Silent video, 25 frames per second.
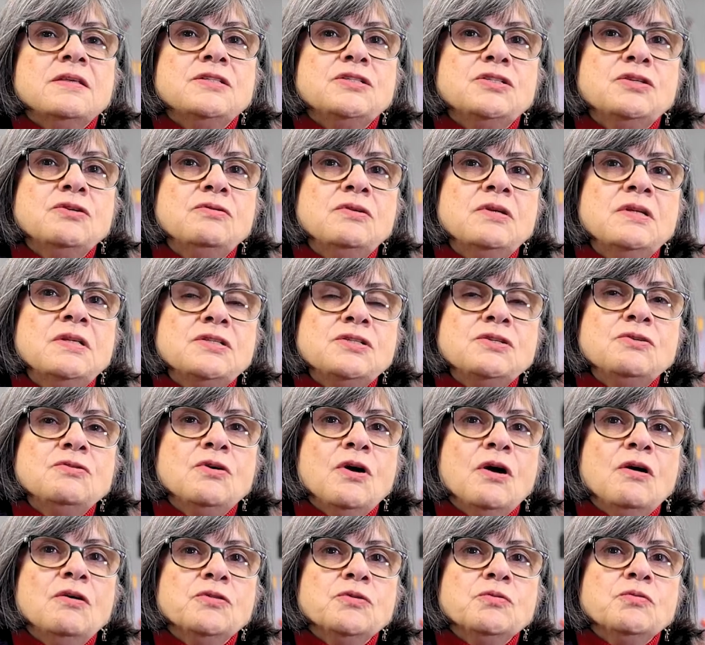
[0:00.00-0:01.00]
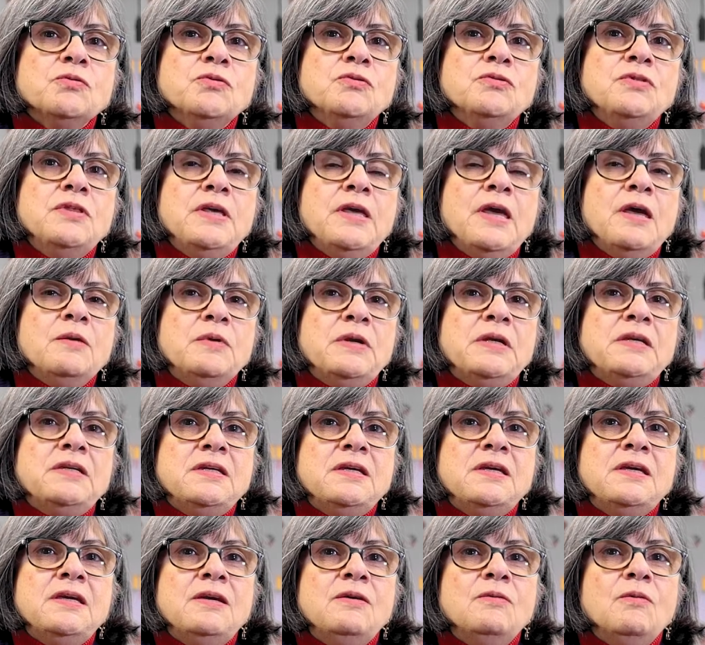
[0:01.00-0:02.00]
Students who go through the
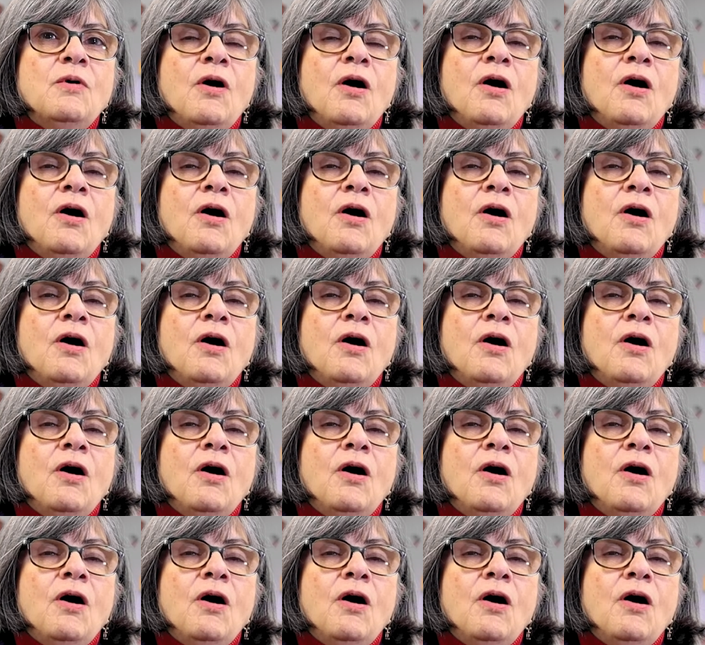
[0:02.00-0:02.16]
M.Ed